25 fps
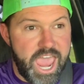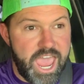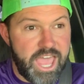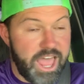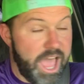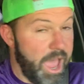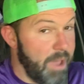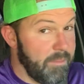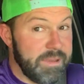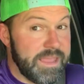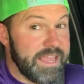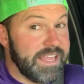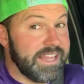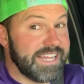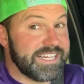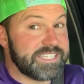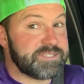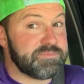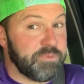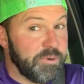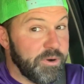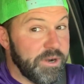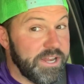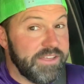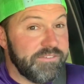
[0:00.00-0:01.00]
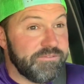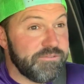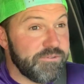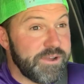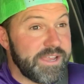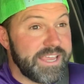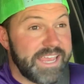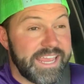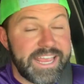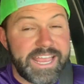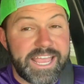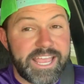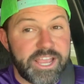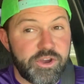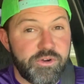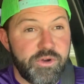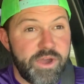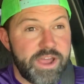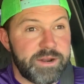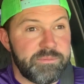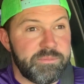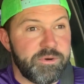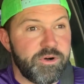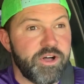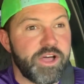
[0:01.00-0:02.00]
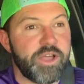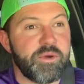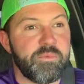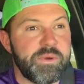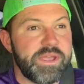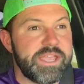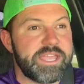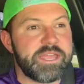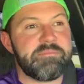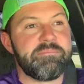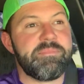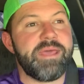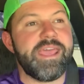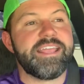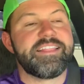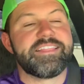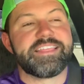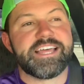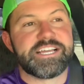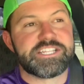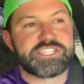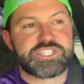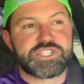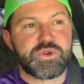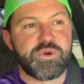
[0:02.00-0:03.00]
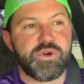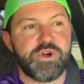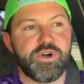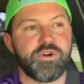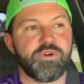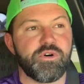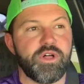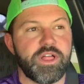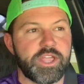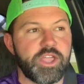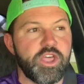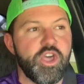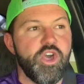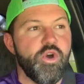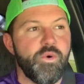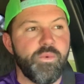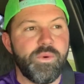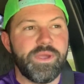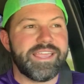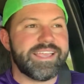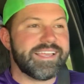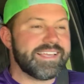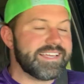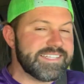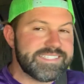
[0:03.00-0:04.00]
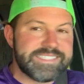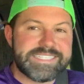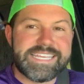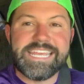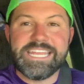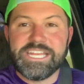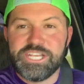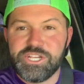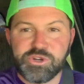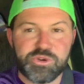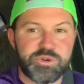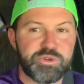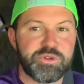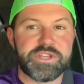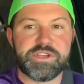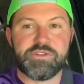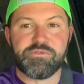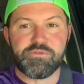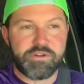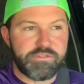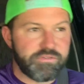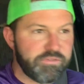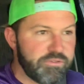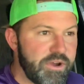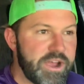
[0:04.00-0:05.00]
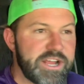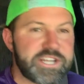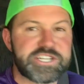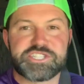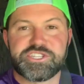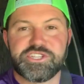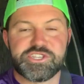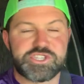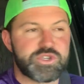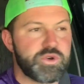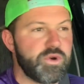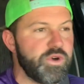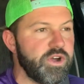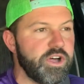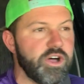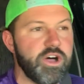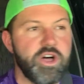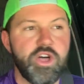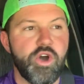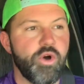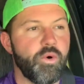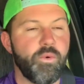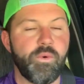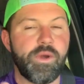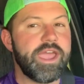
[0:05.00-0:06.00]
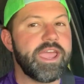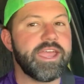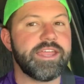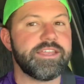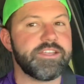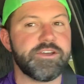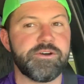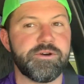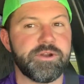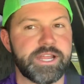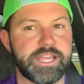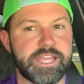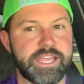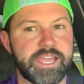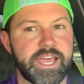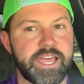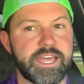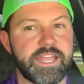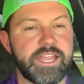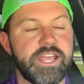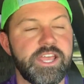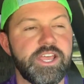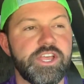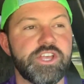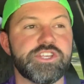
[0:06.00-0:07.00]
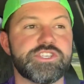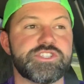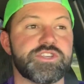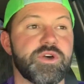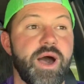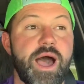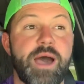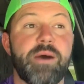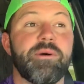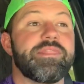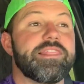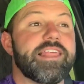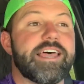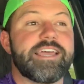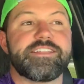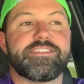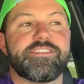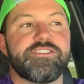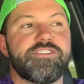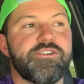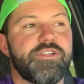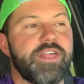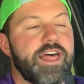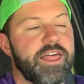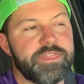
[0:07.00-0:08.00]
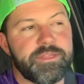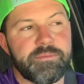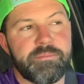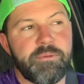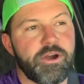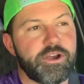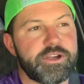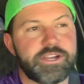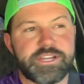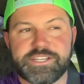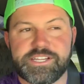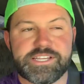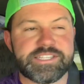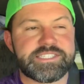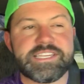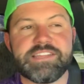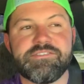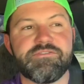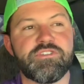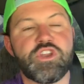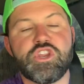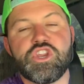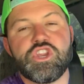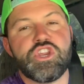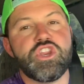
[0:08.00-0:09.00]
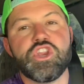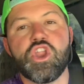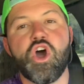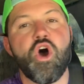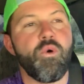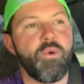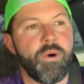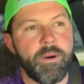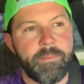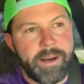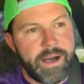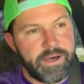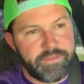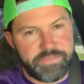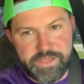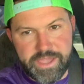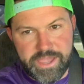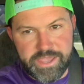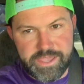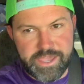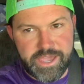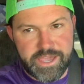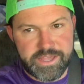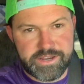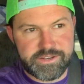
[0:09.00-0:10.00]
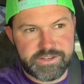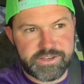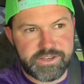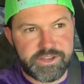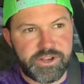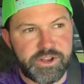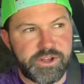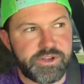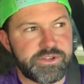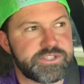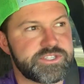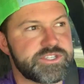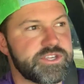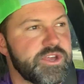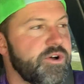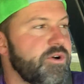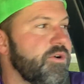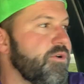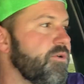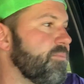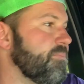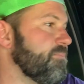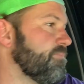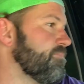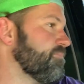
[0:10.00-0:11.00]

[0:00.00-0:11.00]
I mean, that's pretty freaking incredible. And we can make that soil, like we can continually refresh the soil. We ain't doing it yet. So I would like to do that. The market doesn't even know about that yet, you know? So,